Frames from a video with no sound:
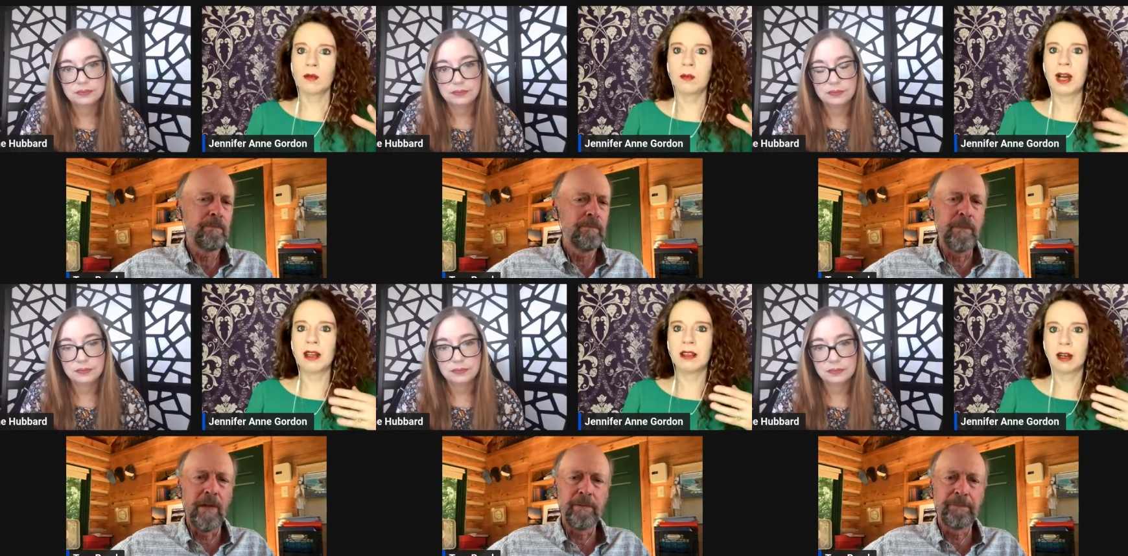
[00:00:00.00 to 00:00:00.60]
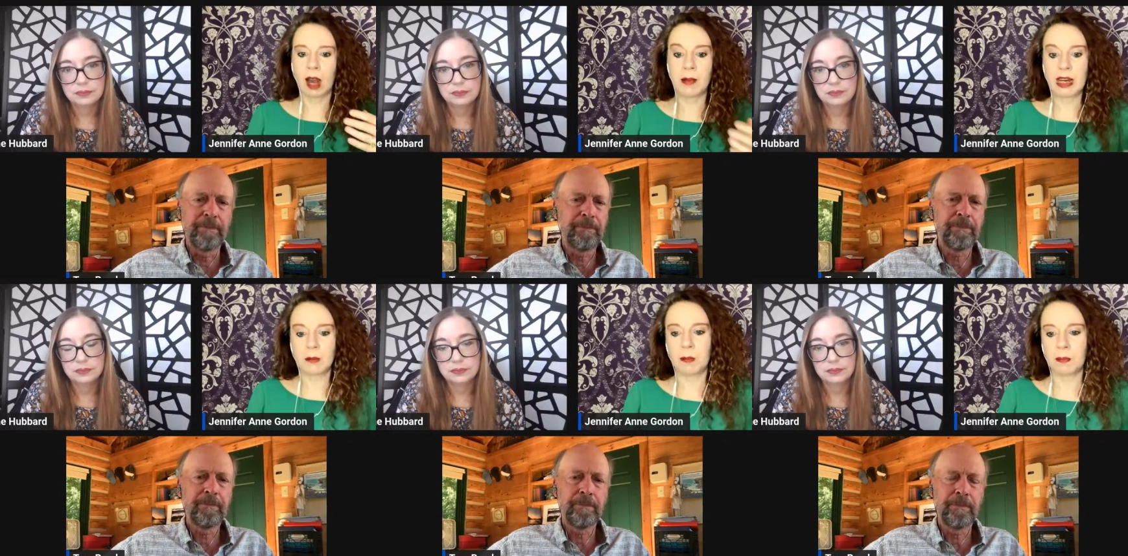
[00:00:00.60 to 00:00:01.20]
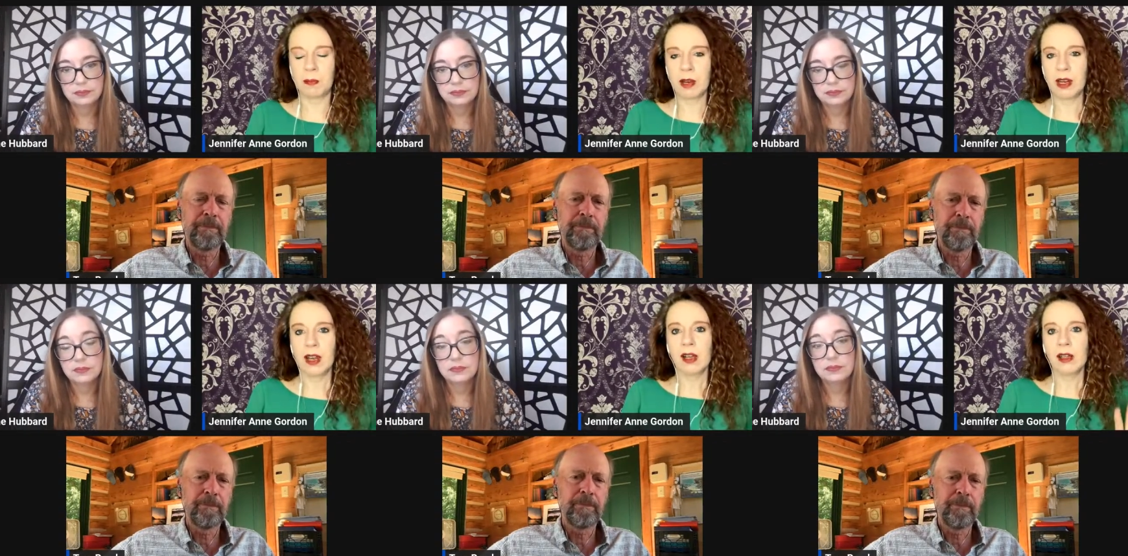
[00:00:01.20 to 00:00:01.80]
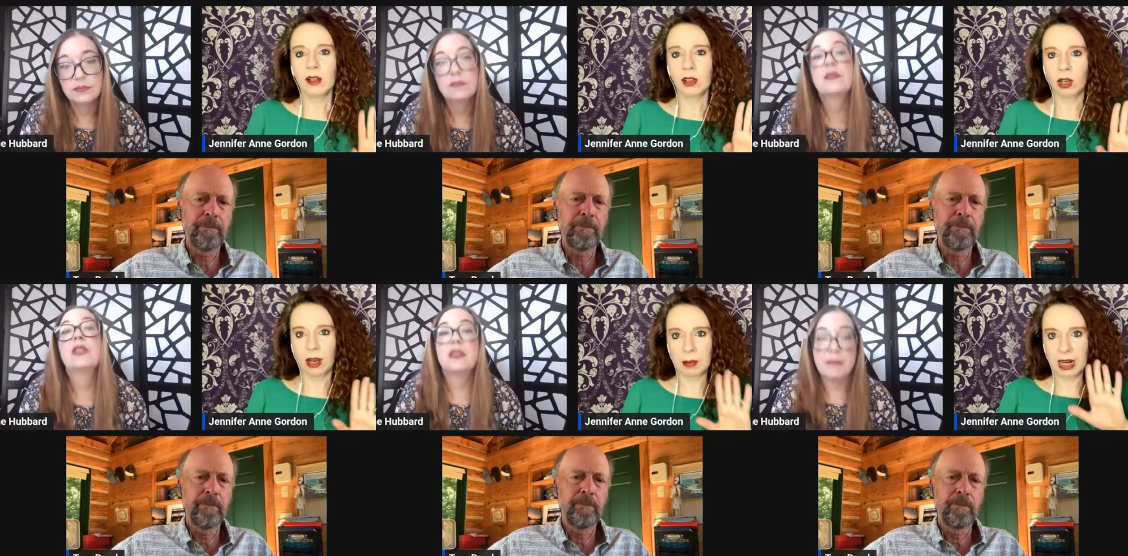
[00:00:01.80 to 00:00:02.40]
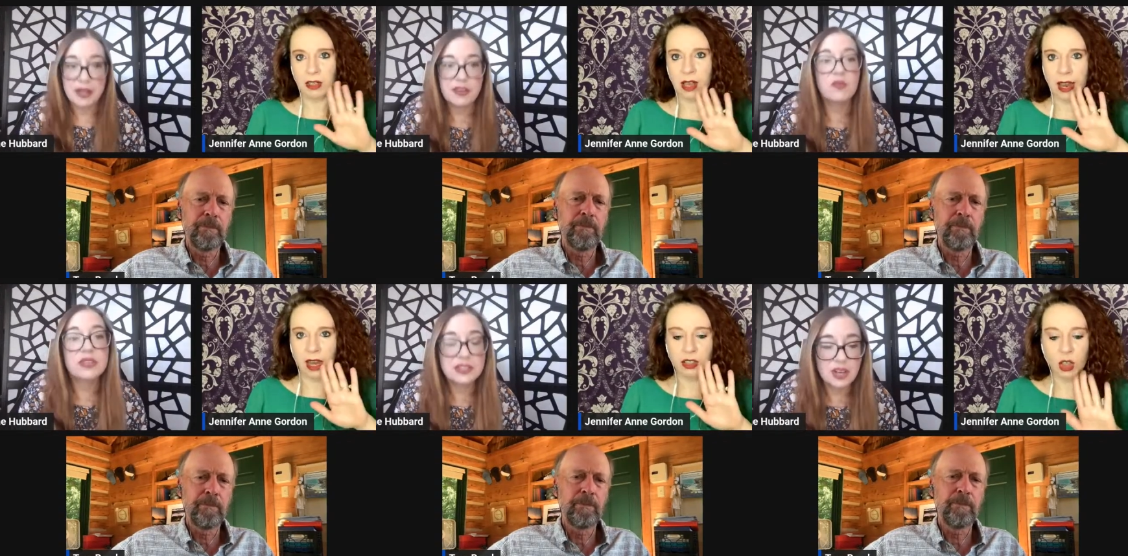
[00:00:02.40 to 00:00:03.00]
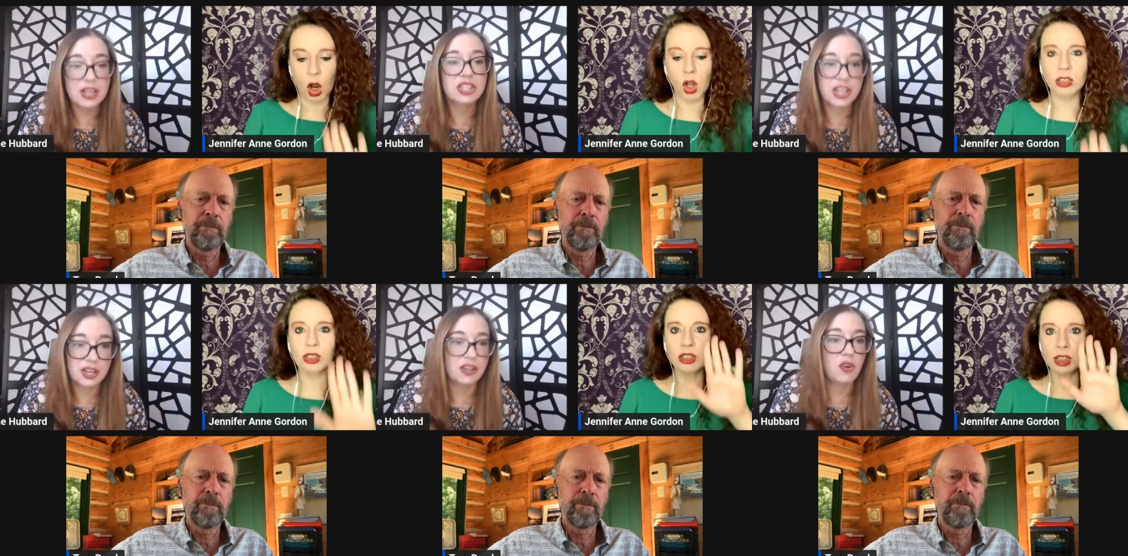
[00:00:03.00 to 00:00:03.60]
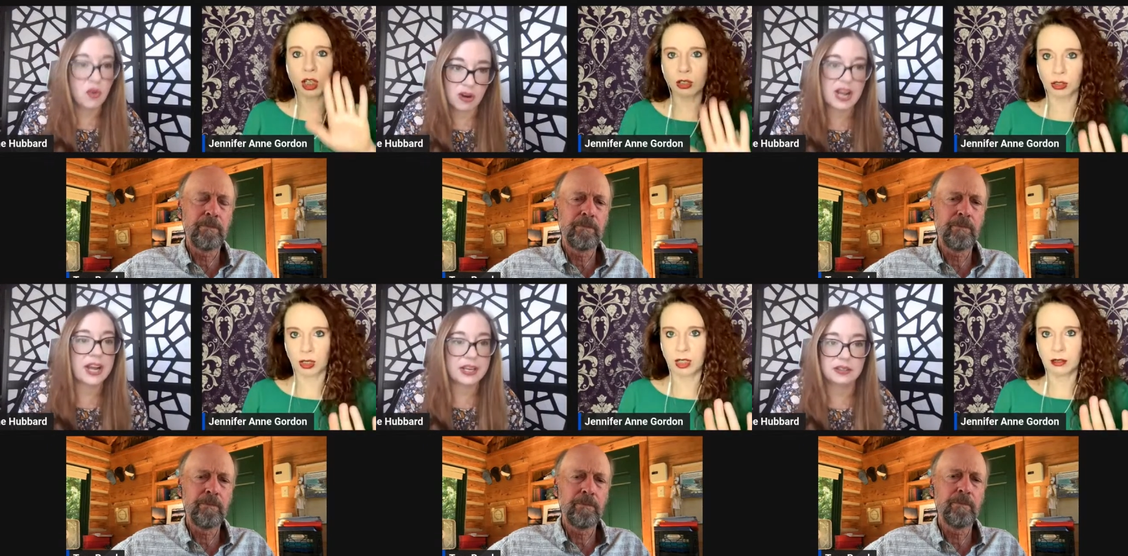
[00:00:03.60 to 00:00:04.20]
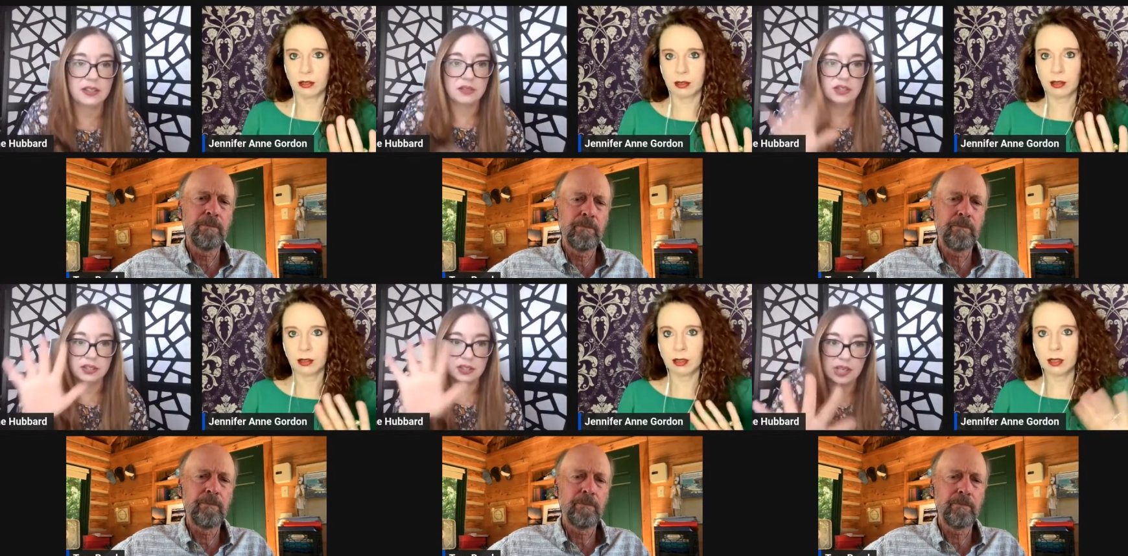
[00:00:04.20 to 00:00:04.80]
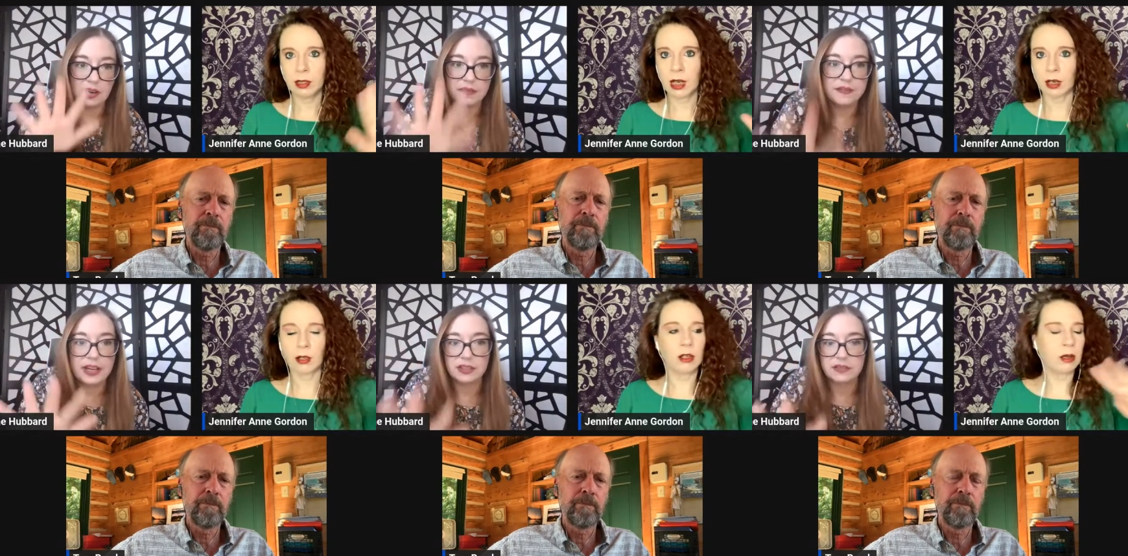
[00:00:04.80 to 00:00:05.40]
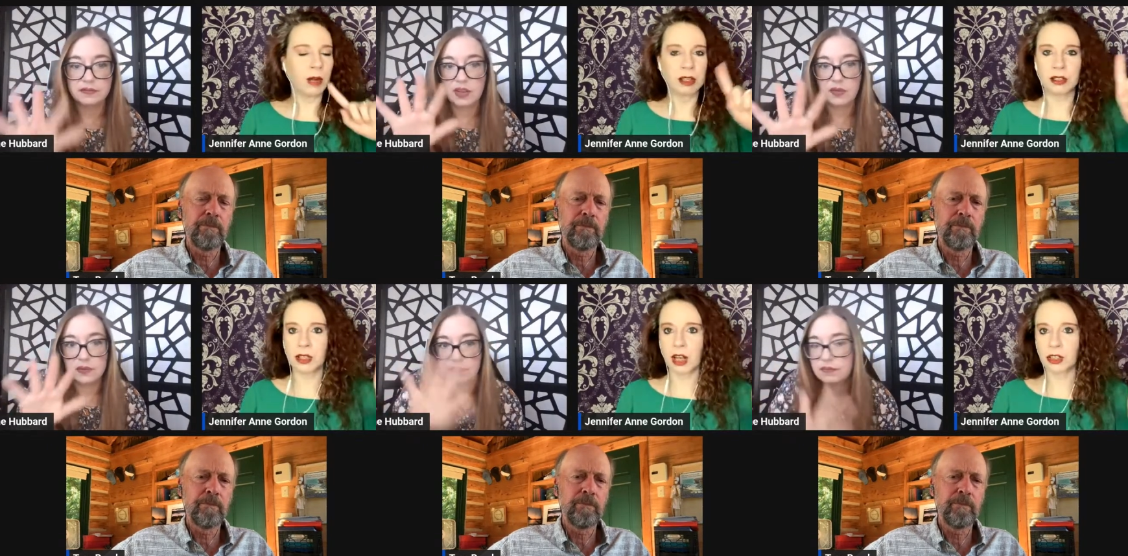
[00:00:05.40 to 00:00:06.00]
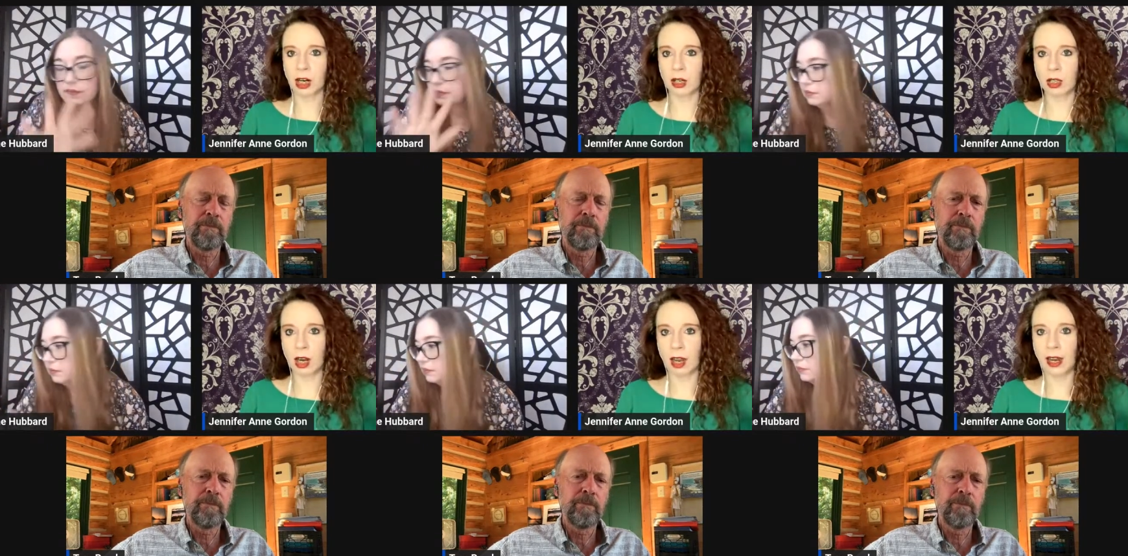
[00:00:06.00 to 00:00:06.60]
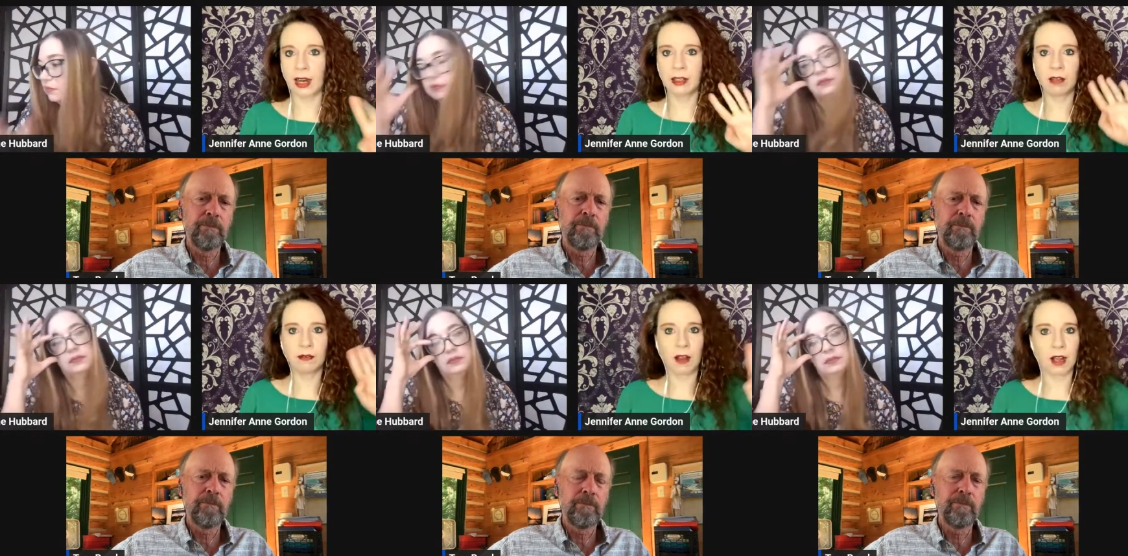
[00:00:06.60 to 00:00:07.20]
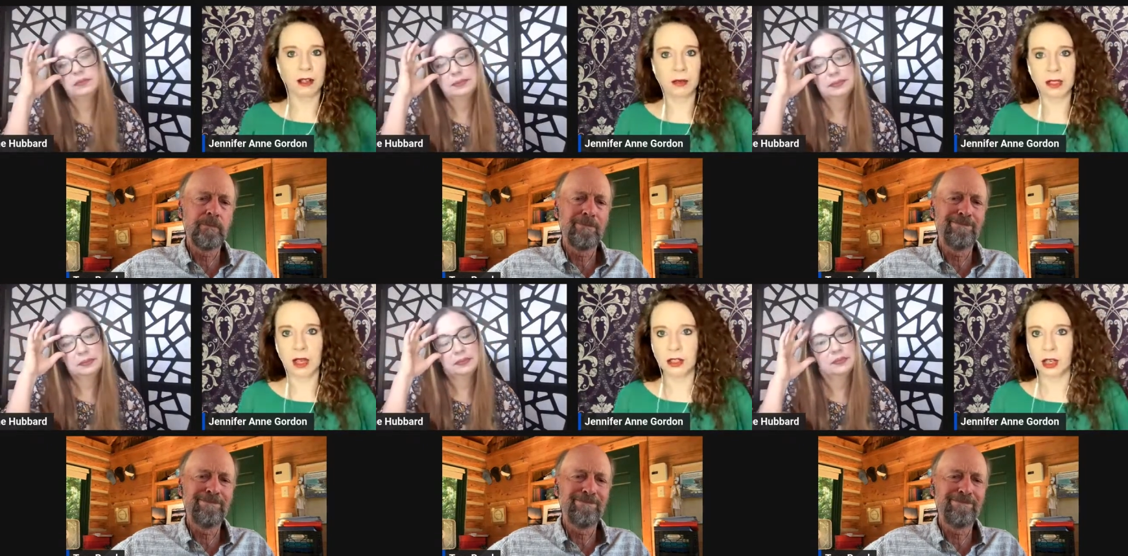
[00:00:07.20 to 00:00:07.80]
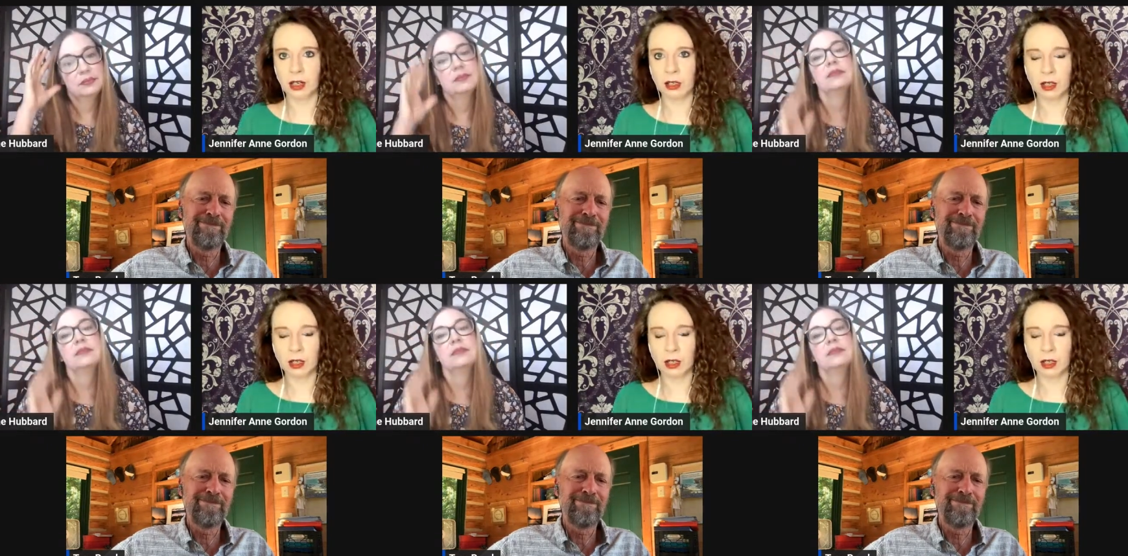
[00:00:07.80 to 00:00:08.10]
Speaker 1: but no. they're I mean, look, but as adult children, Hyde,
Speaker 2: so just clarify. Yeah,
Speaker 1: the mother's not Jekyll or Hyde. The father was not Jekyll